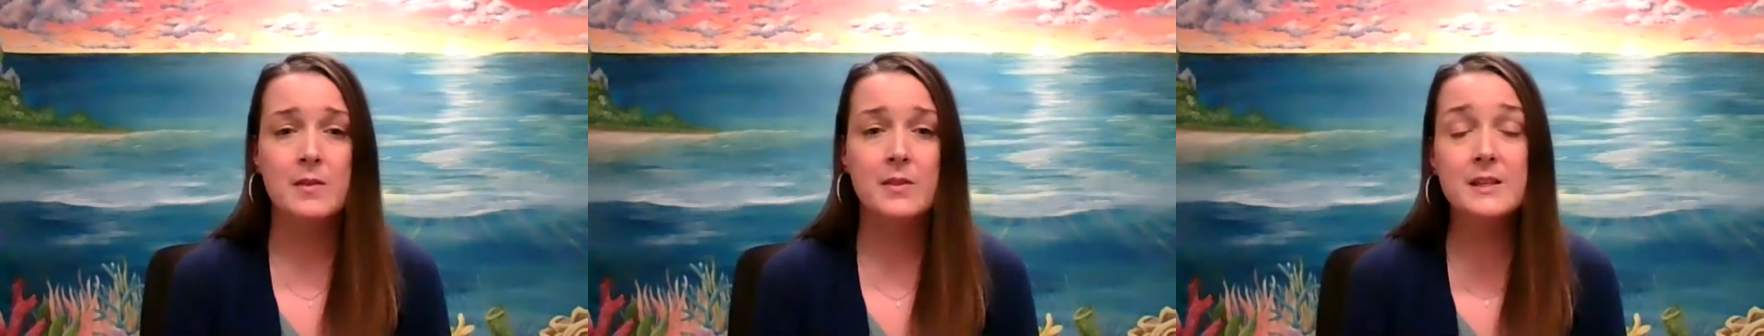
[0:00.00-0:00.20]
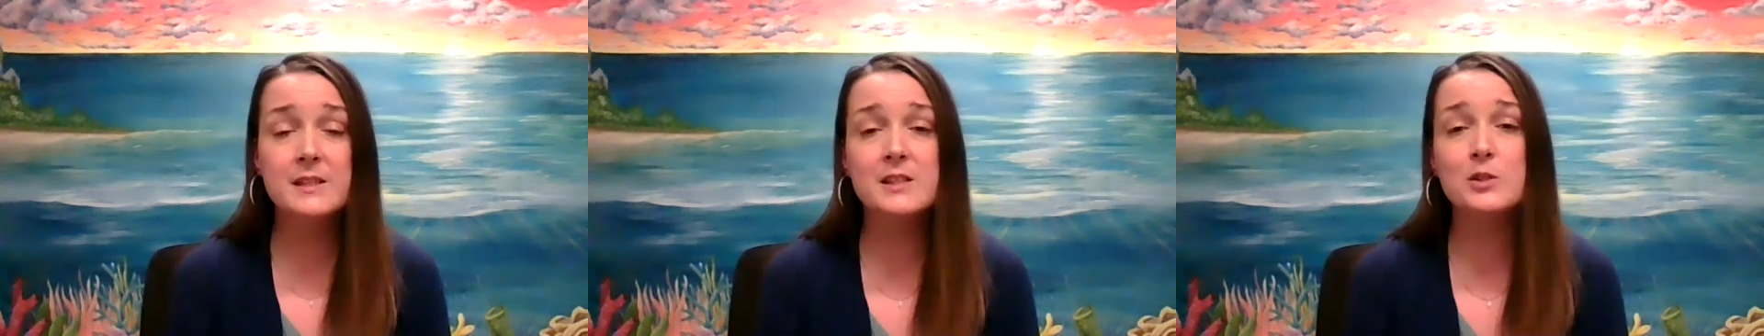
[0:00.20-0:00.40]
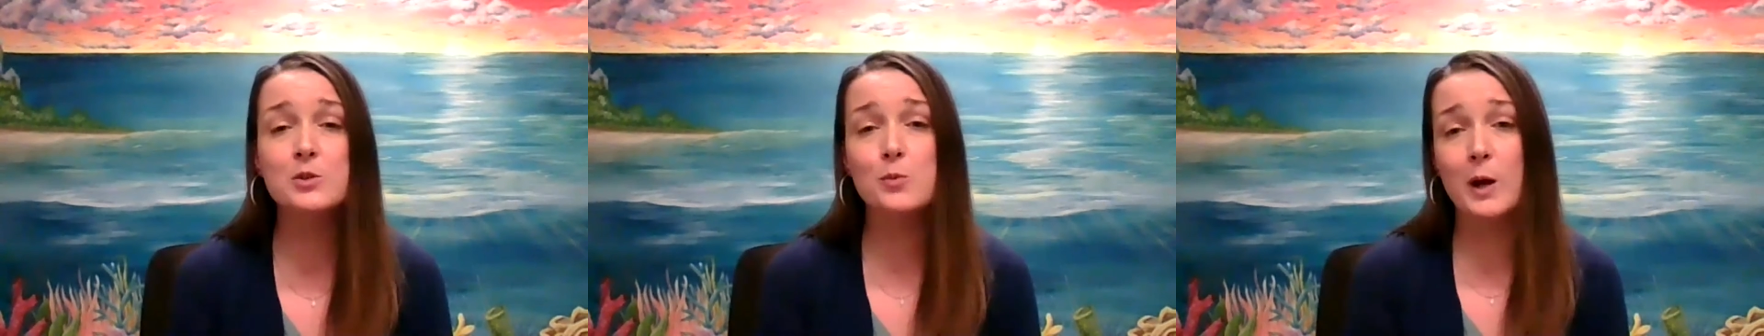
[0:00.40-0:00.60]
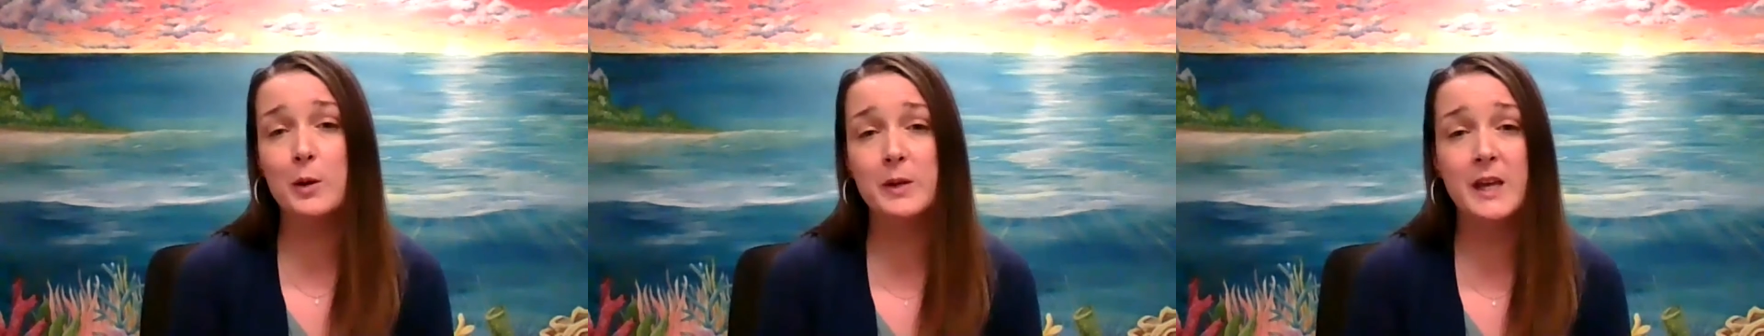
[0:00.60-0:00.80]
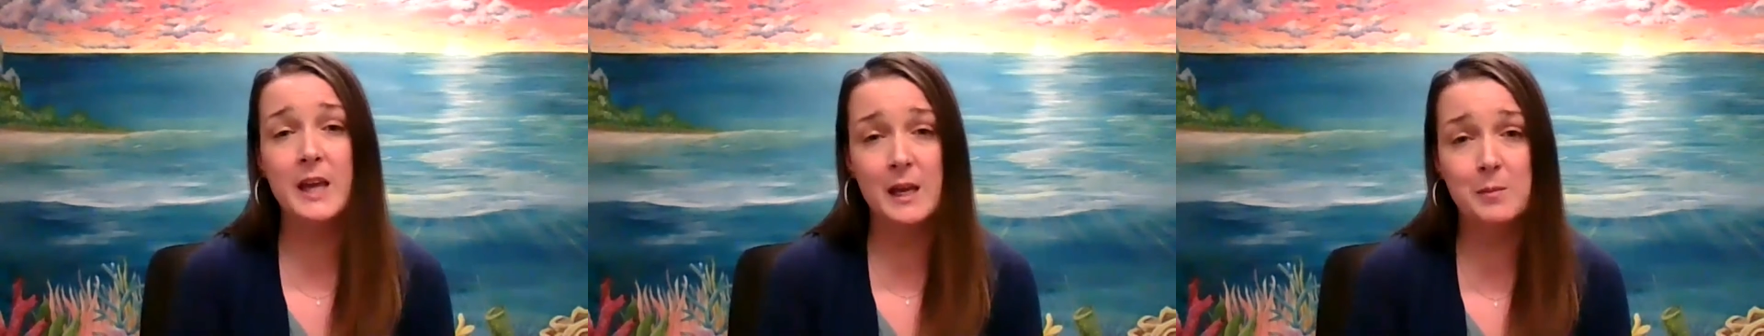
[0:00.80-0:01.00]
This is why we
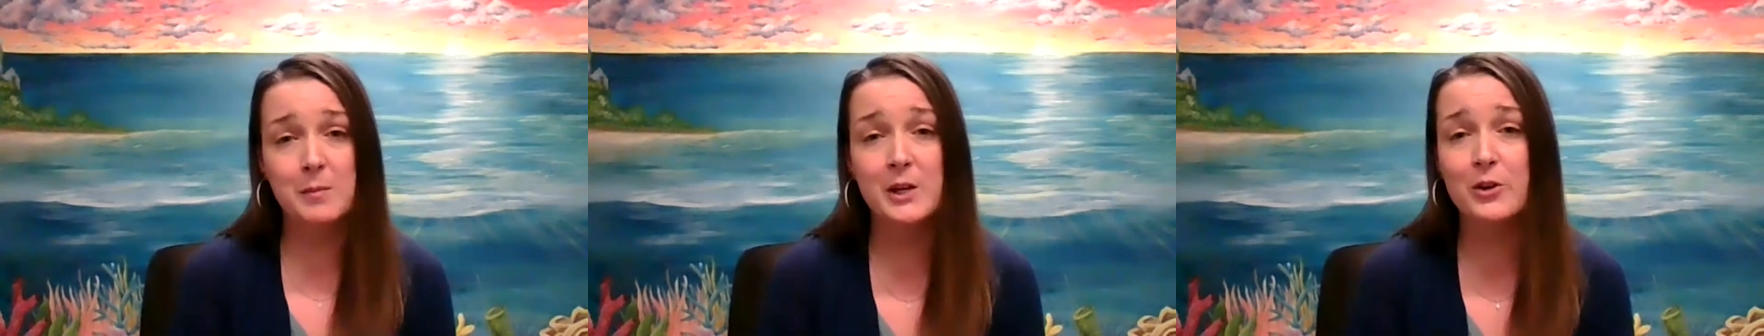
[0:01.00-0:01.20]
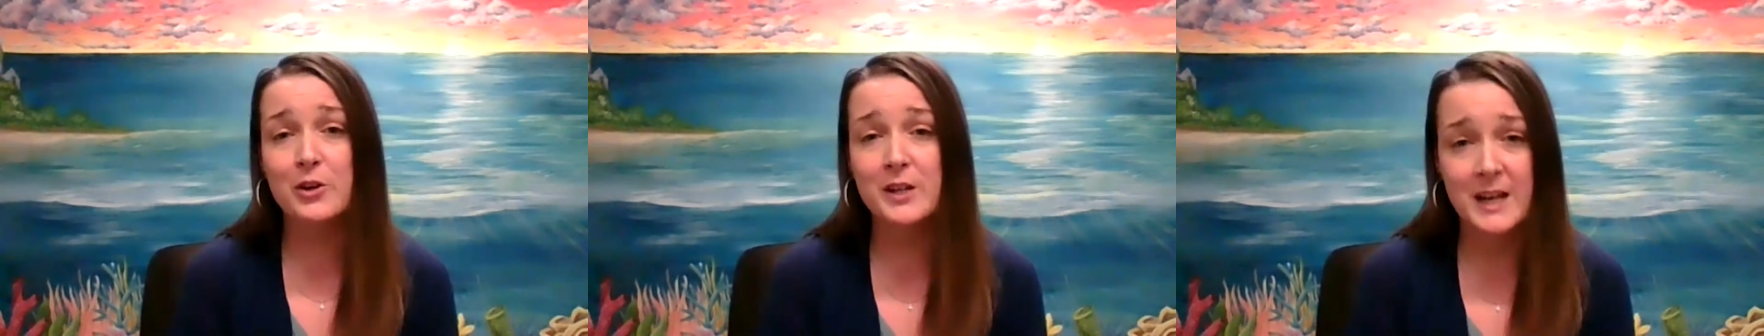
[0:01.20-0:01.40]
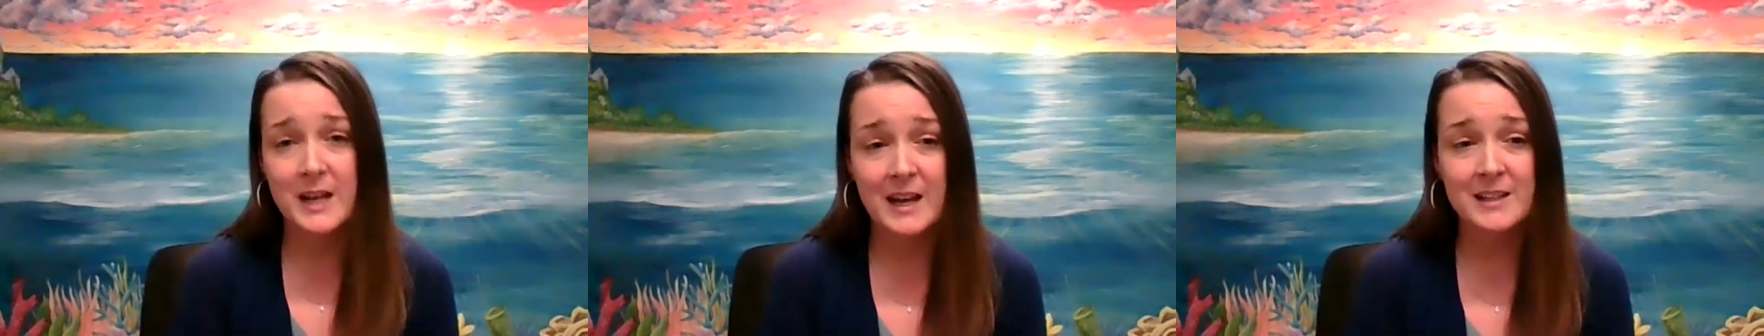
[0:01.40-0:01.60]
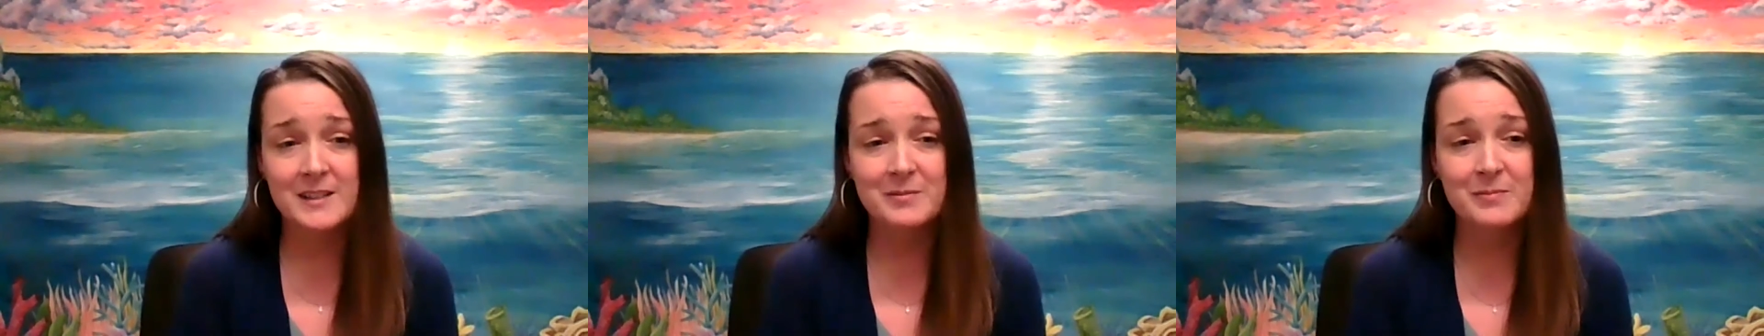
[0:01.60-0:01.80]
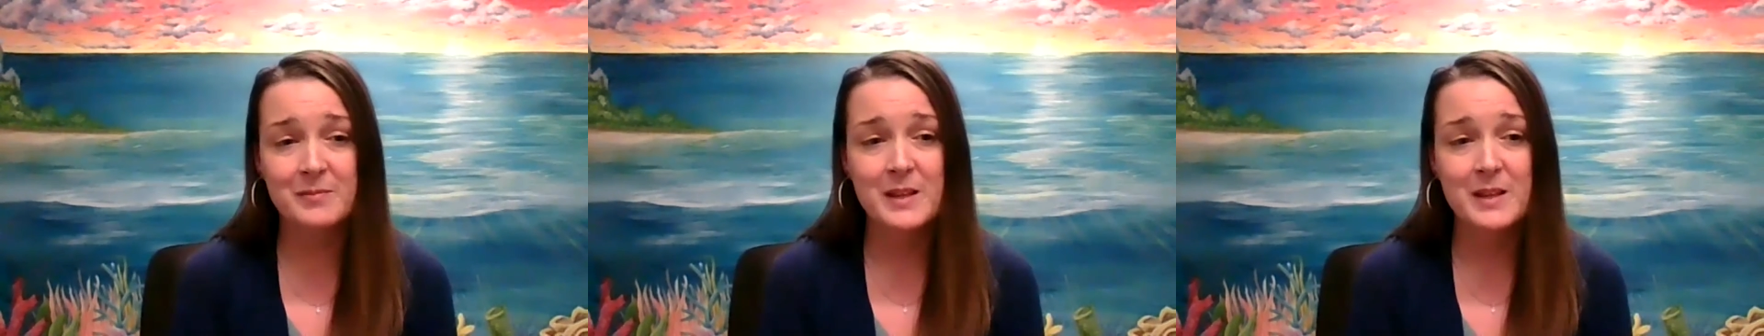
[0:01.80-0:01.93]
came here today